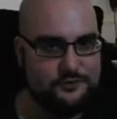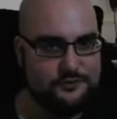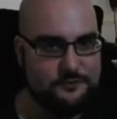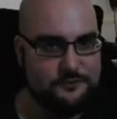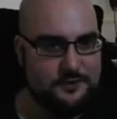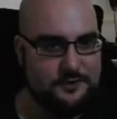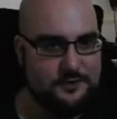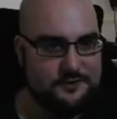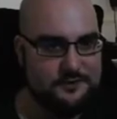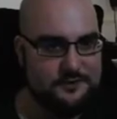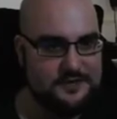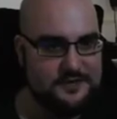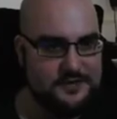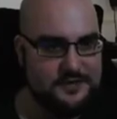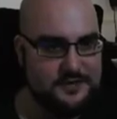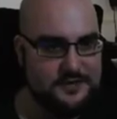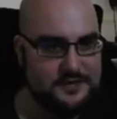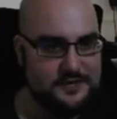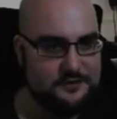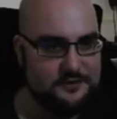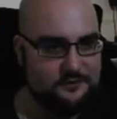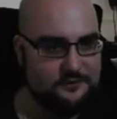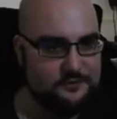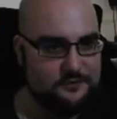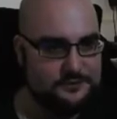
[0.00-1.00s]
about
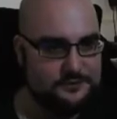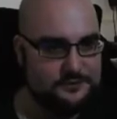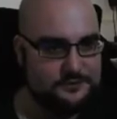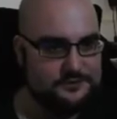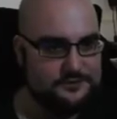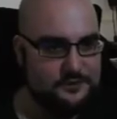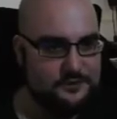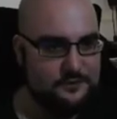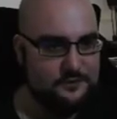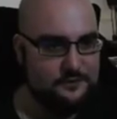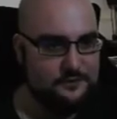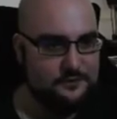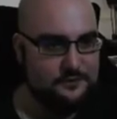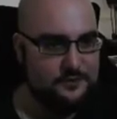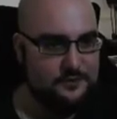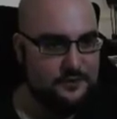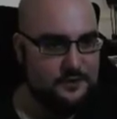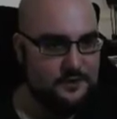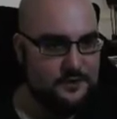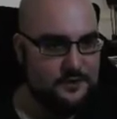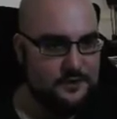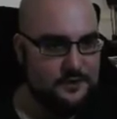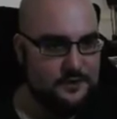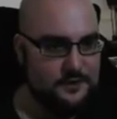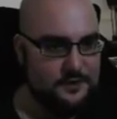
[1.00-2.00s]
here or so,
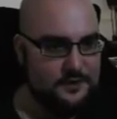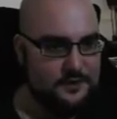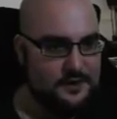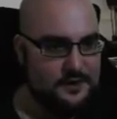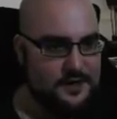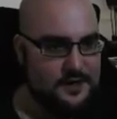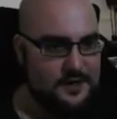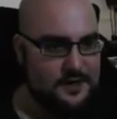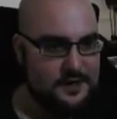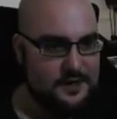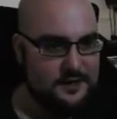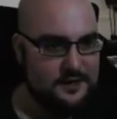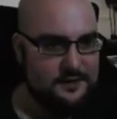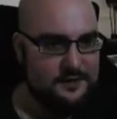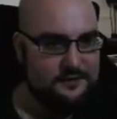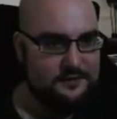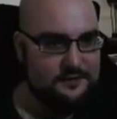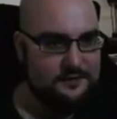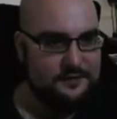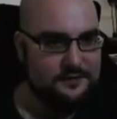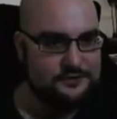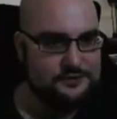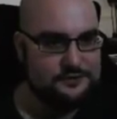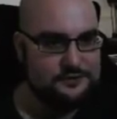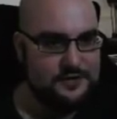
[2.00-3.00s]
and
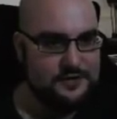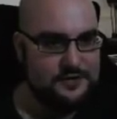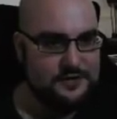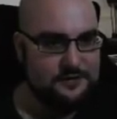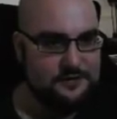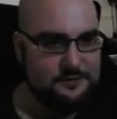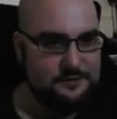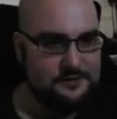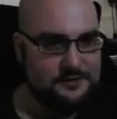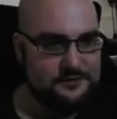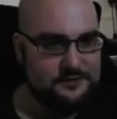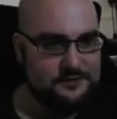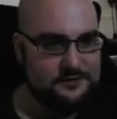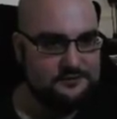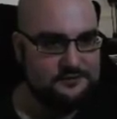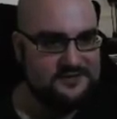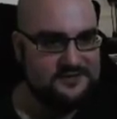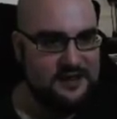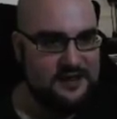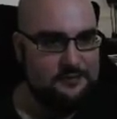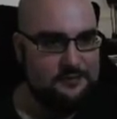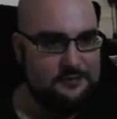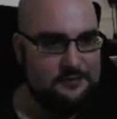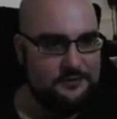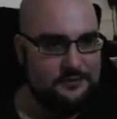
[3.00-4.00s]
then just kind of put a little
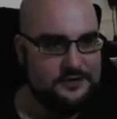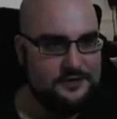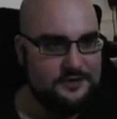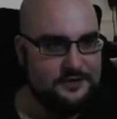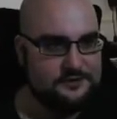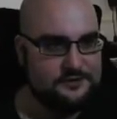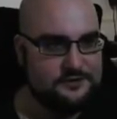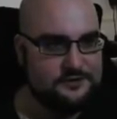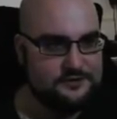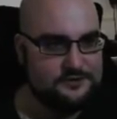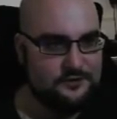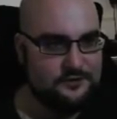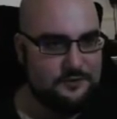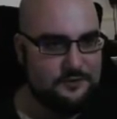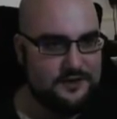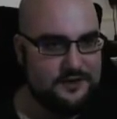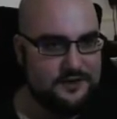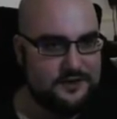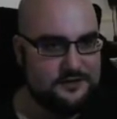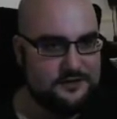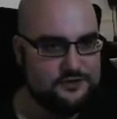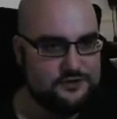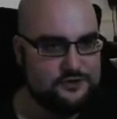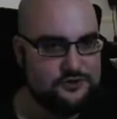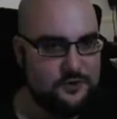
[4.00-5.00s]
table here so that we can
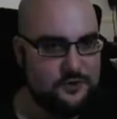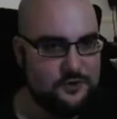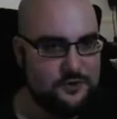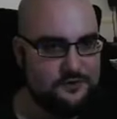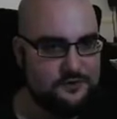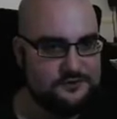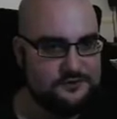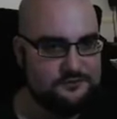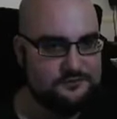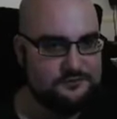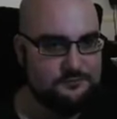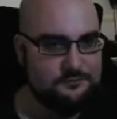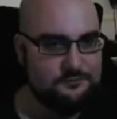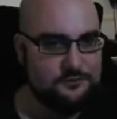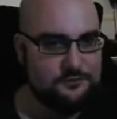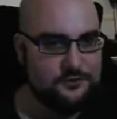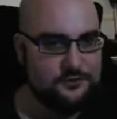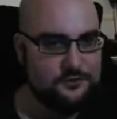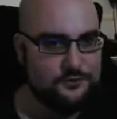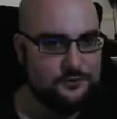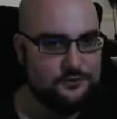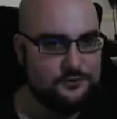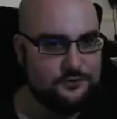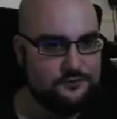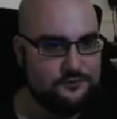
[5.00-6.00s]
enjoy this
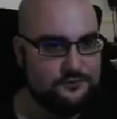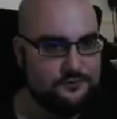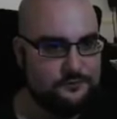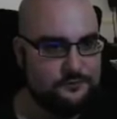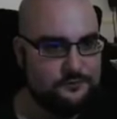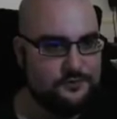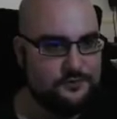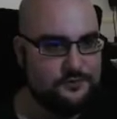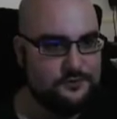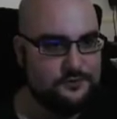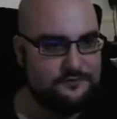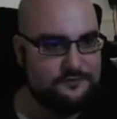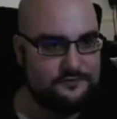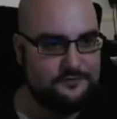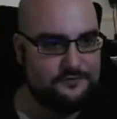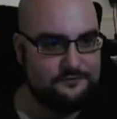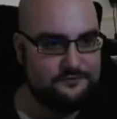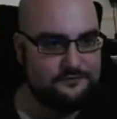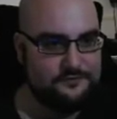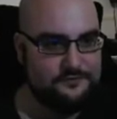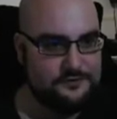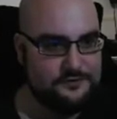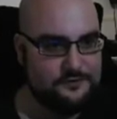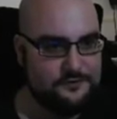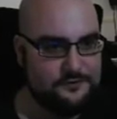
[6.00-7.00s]
beautiful, beautiful
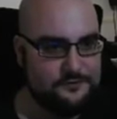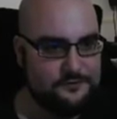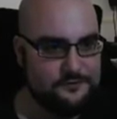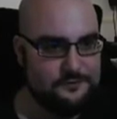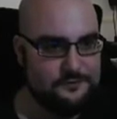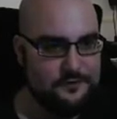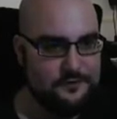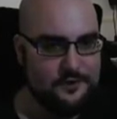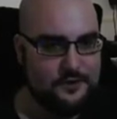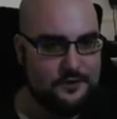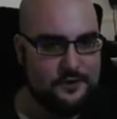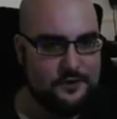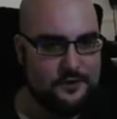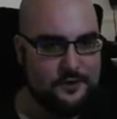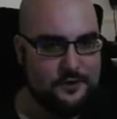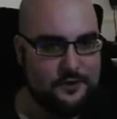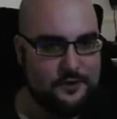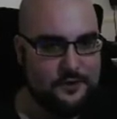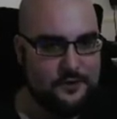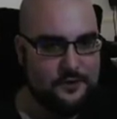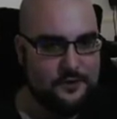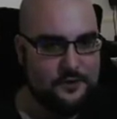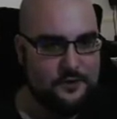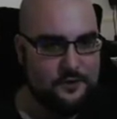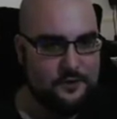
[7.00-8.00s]
view.
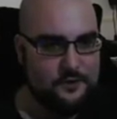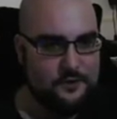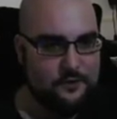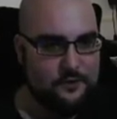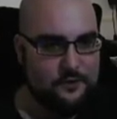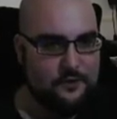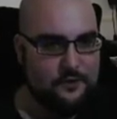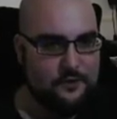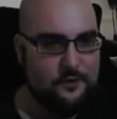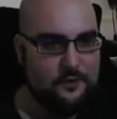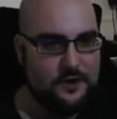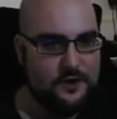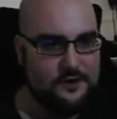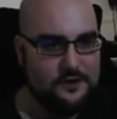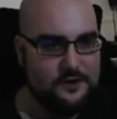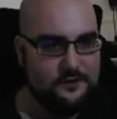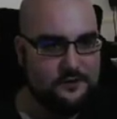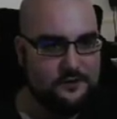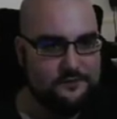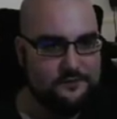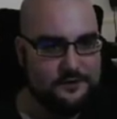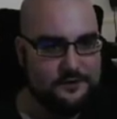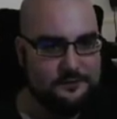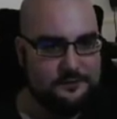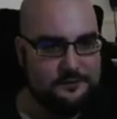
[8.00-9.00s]
Or I don't know
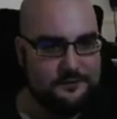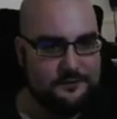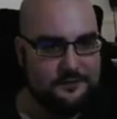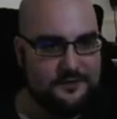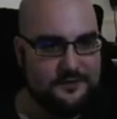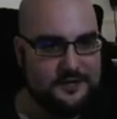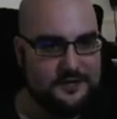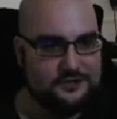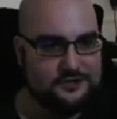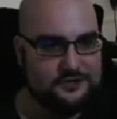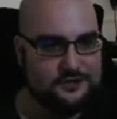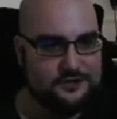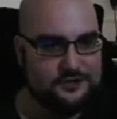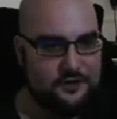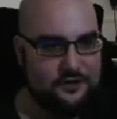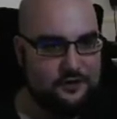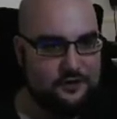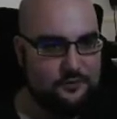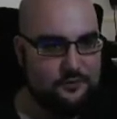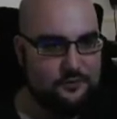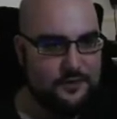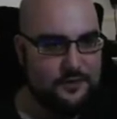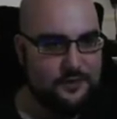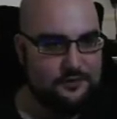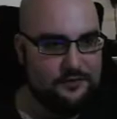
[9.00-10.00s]
if I'm going to put the kitchen all the
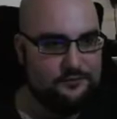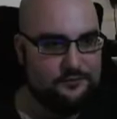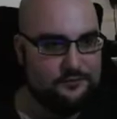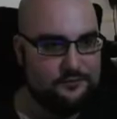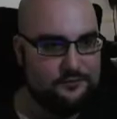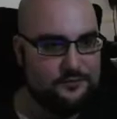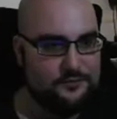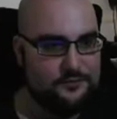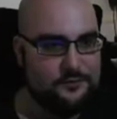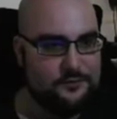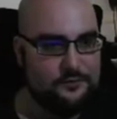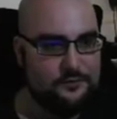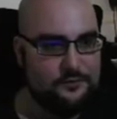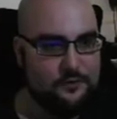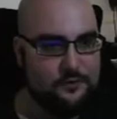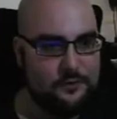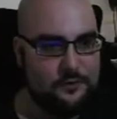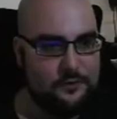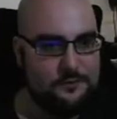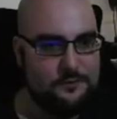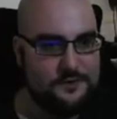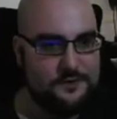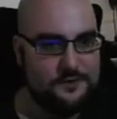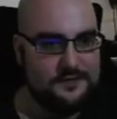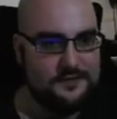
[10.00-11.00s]
way through or
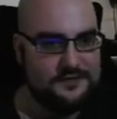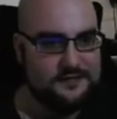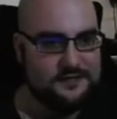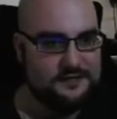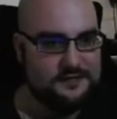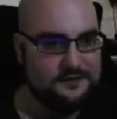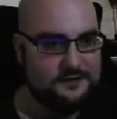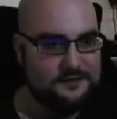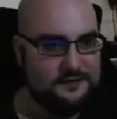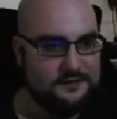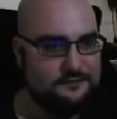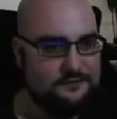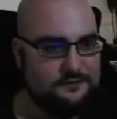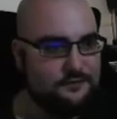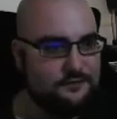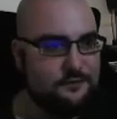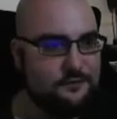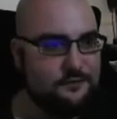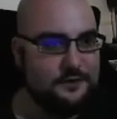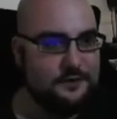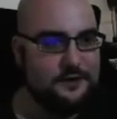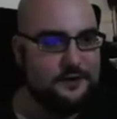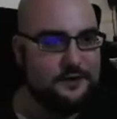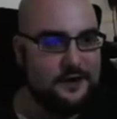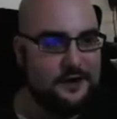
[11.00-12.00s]
put like a little living room
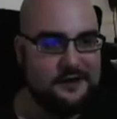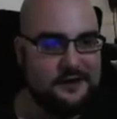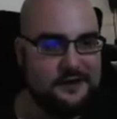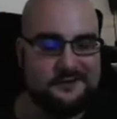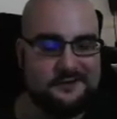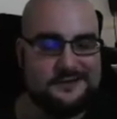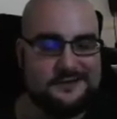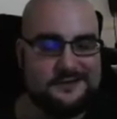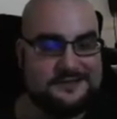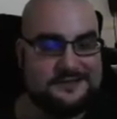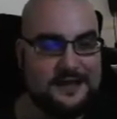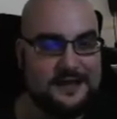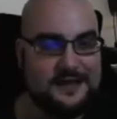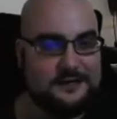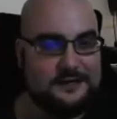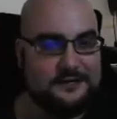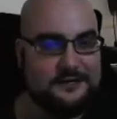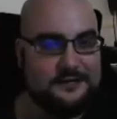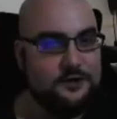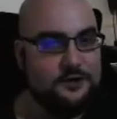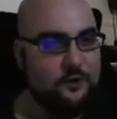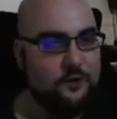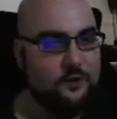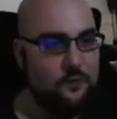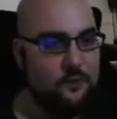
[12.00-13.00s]
here. I don't exactly
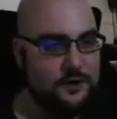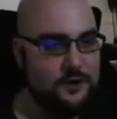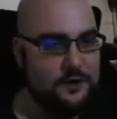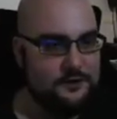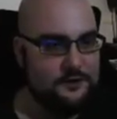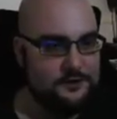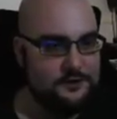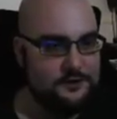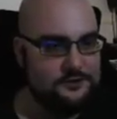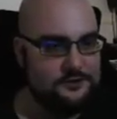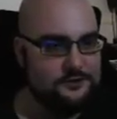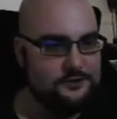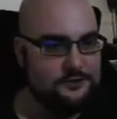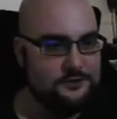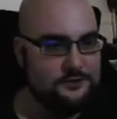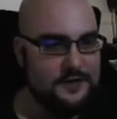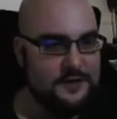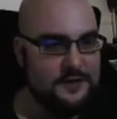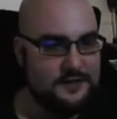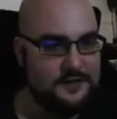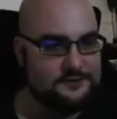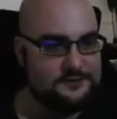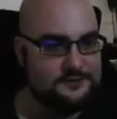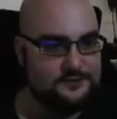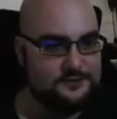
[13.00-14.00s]
know what I'm going to do
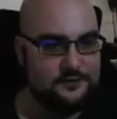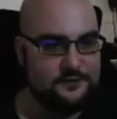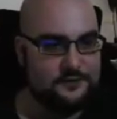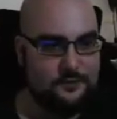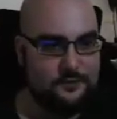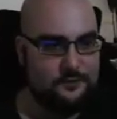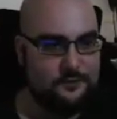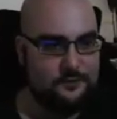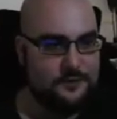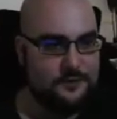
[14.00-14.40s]
yet, so